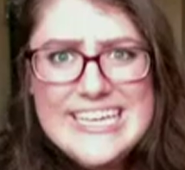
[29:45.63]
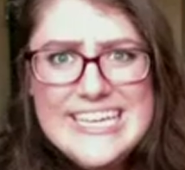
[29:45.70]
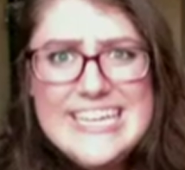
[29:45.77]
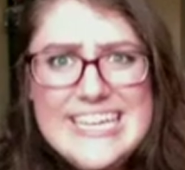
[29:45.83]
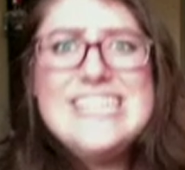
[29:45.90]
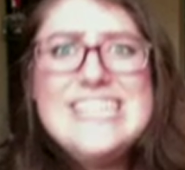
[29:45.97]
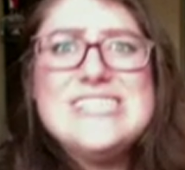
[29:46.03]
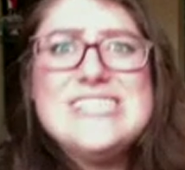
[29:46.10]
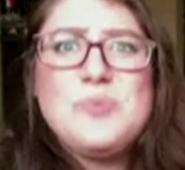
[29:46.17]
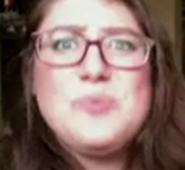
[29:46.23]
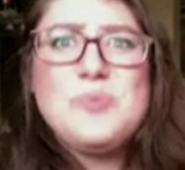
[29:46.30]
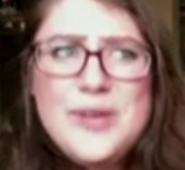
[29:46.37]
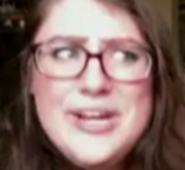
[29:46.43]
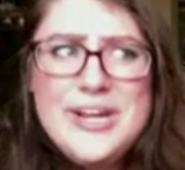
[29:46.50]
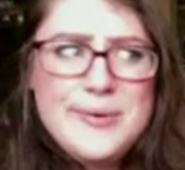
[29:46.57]
It is
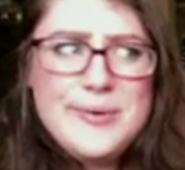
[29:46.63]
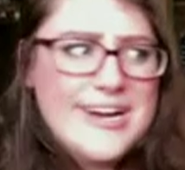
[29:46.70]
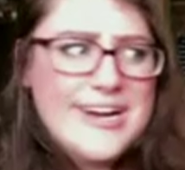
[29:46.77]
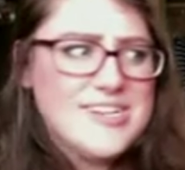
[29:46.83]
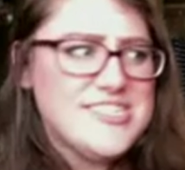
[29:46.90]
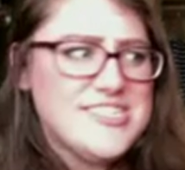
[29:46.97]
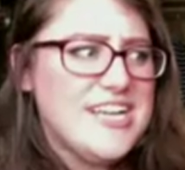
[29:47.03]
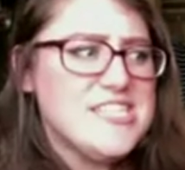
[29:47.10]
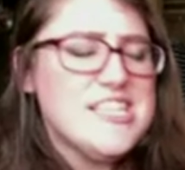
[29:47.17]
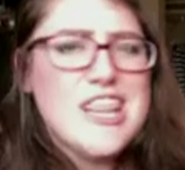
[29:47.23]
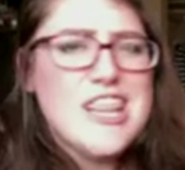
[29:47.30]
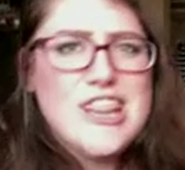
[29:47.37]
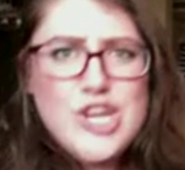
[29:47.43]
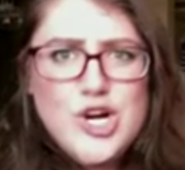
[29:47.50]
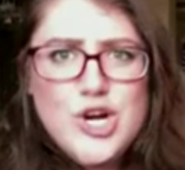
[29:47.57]
pretty rare to get to the
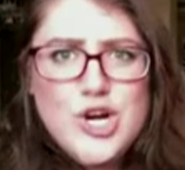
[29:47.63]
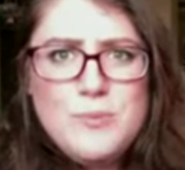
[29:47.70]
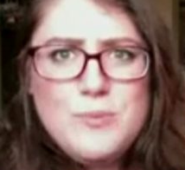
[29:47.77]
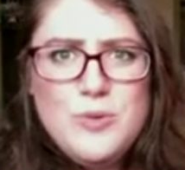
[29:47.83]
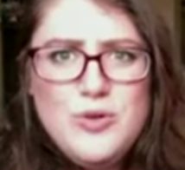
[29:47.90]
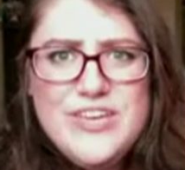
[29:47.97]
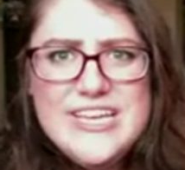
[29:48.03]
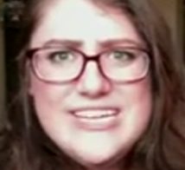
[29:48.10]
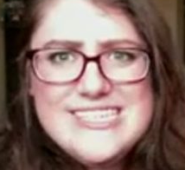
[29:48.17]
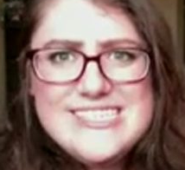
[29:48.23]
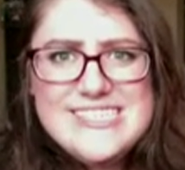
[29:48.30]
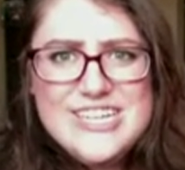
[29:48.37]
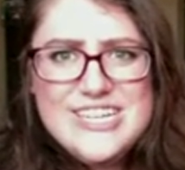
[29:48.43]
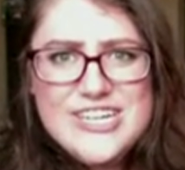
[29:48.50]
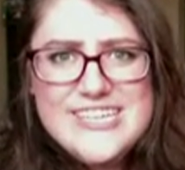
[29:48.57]
third movie in a
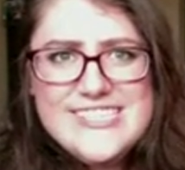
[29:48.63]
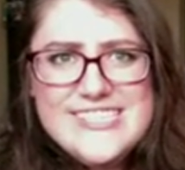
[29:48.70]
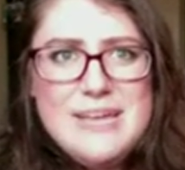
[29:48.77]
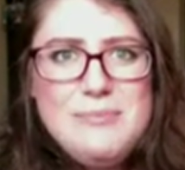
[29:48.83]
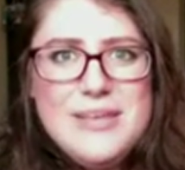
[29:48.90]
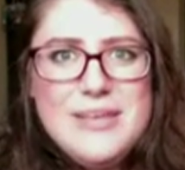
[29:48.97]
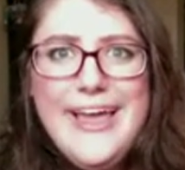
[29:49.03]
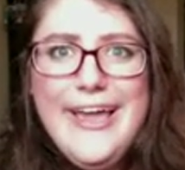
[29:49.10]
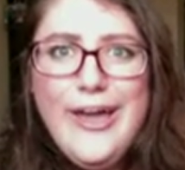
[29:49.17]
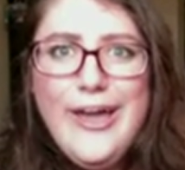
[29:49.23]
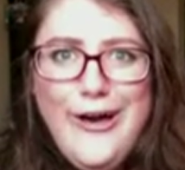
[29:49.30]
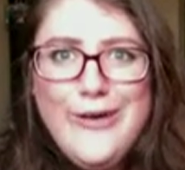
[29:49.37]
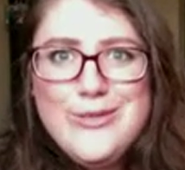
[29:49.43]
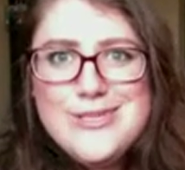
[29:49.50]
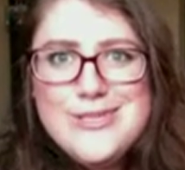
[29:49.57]
series and be like,
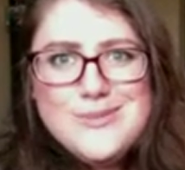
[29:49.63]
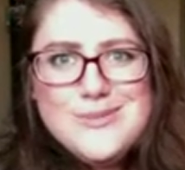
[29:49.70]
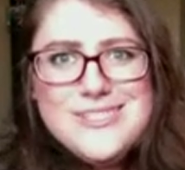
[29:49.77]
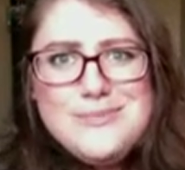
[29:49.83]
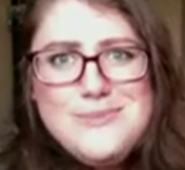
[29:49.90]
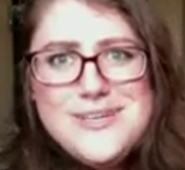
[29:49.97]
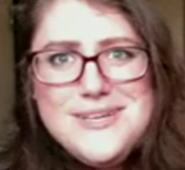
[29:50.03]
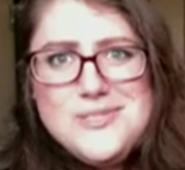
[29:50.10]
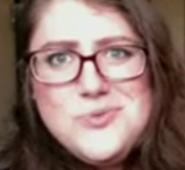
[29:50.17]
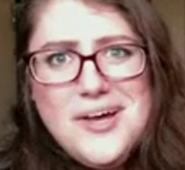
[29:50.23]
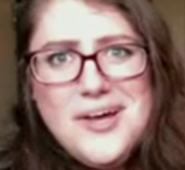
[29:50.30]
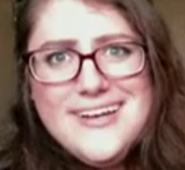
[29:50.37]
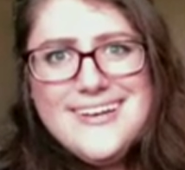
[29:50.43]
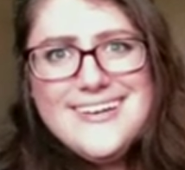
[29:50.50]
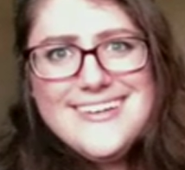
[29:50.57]
oh, this one's the best
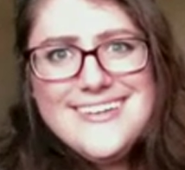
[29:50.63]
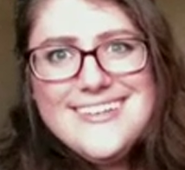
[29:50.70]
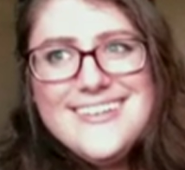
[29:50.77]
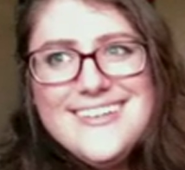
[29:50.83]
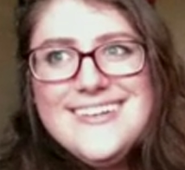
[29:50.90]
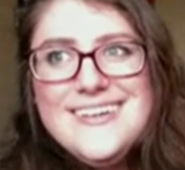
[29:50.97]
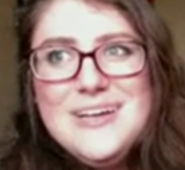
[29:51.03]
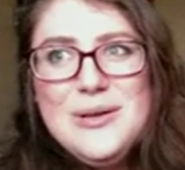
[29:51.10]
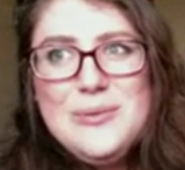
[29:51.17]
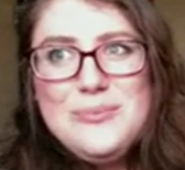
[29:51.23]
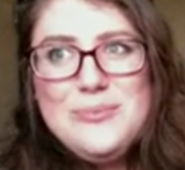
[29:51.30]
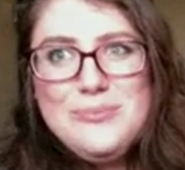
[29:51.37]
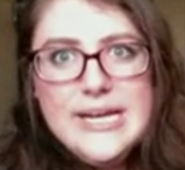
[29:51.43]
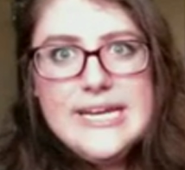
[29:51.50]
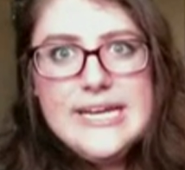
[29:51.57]
one.
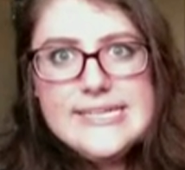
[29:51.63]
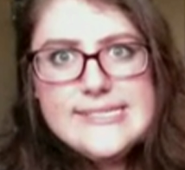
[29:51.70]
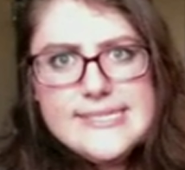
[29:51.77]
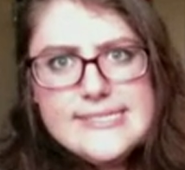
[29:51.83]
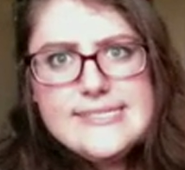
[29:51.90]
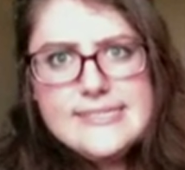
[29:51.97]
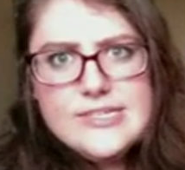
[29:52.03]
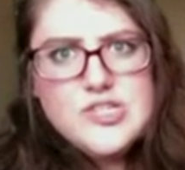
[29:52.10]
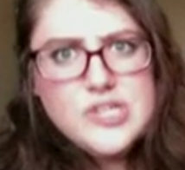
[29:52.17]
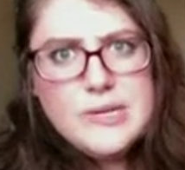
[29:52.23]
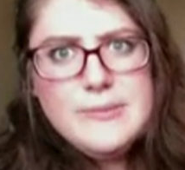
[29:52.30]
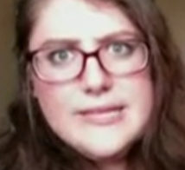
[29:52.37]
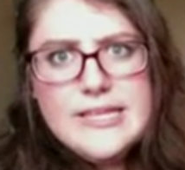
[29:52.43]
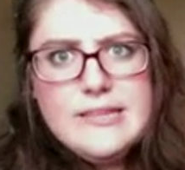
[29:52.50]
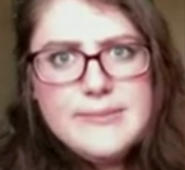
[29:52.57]
But it is. It's
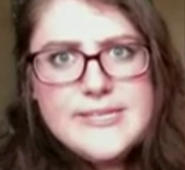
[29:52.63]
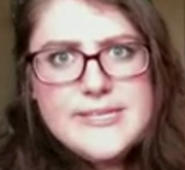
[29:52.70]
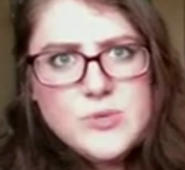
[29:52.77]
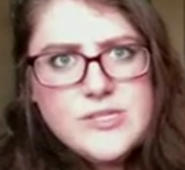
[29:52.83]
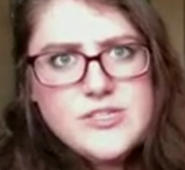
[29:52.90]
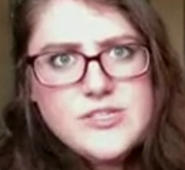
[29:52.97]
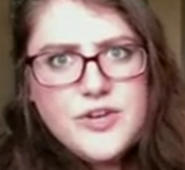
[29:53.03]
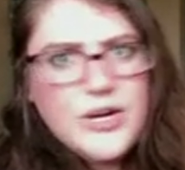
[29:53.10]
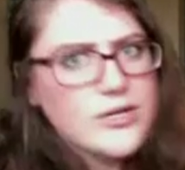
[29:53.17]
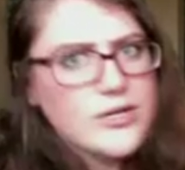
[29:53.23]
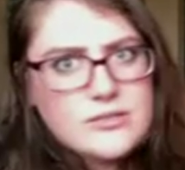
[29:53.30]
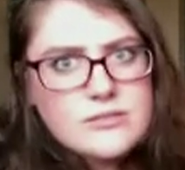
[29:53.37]
legitimately the best one so far.